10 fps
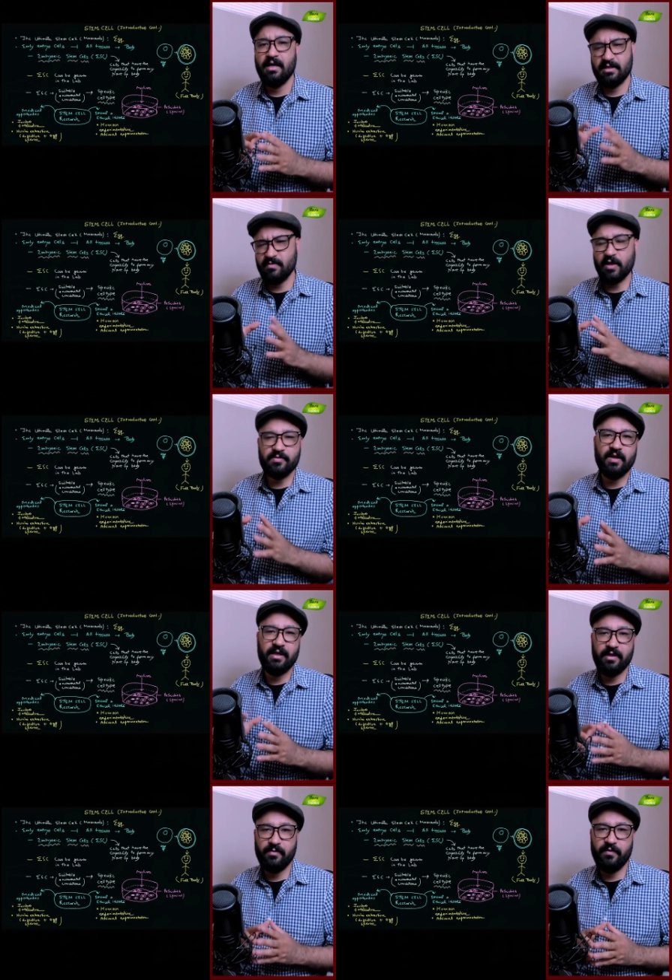a small
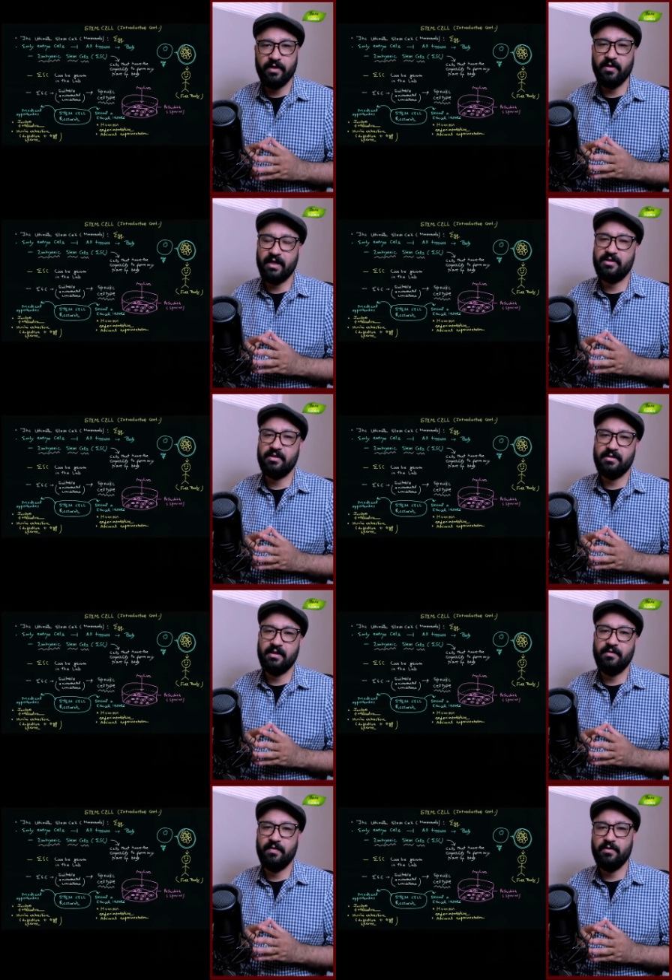video lectures
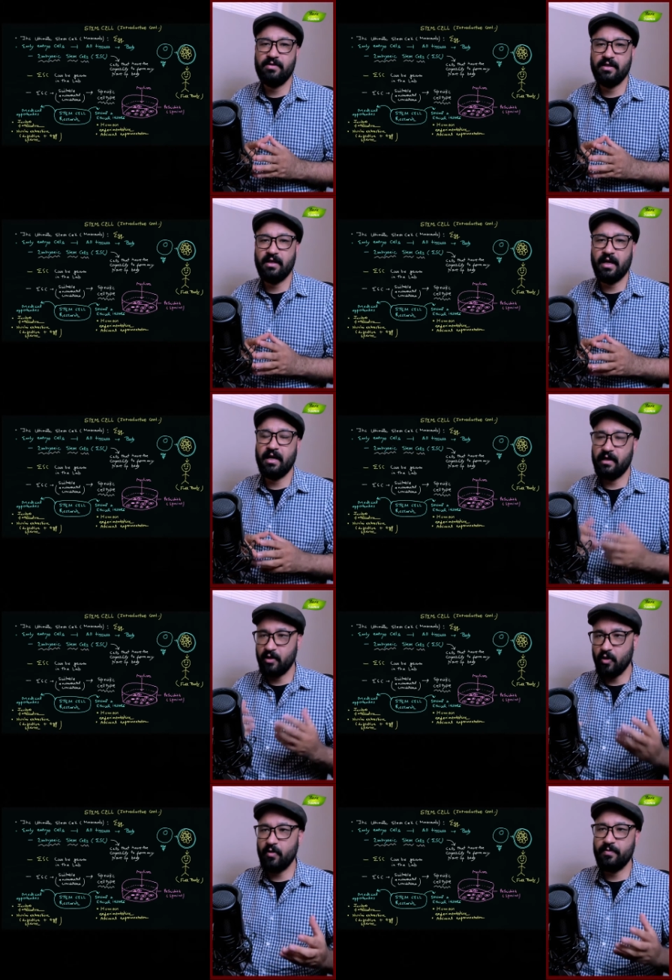in future, and I
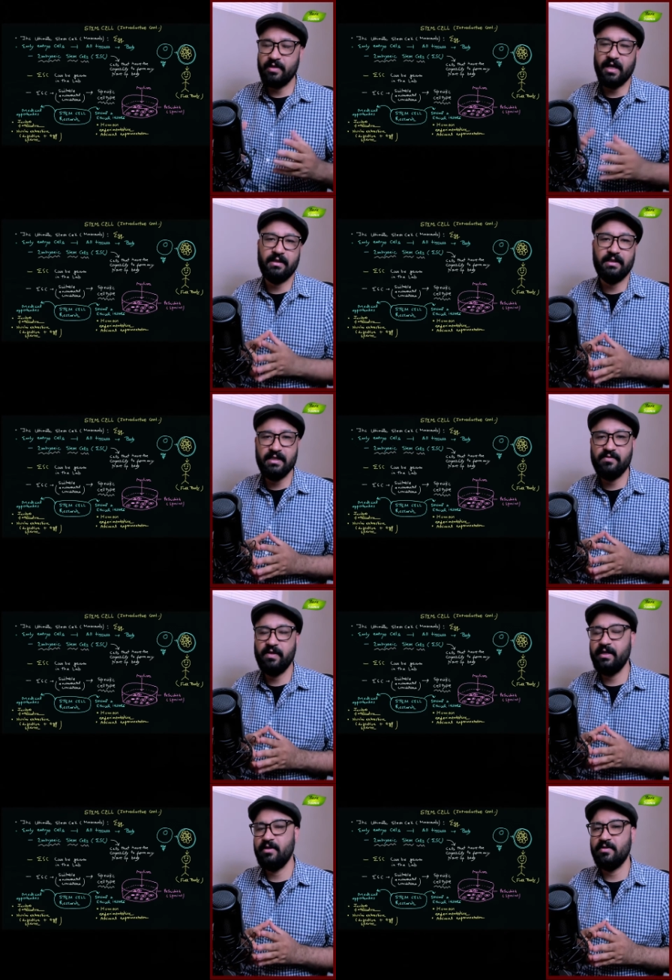hope that those
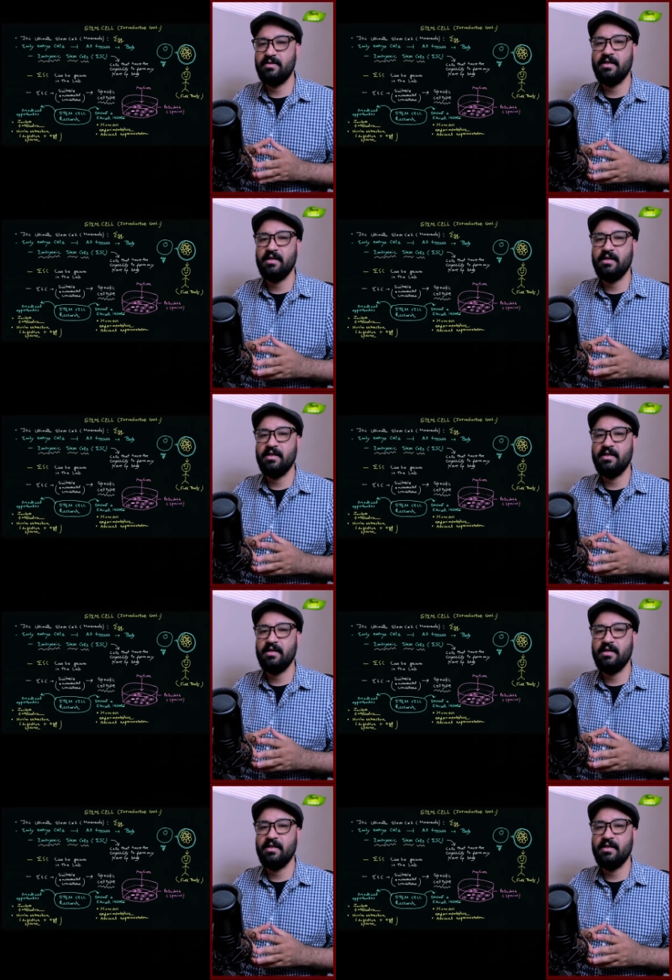videos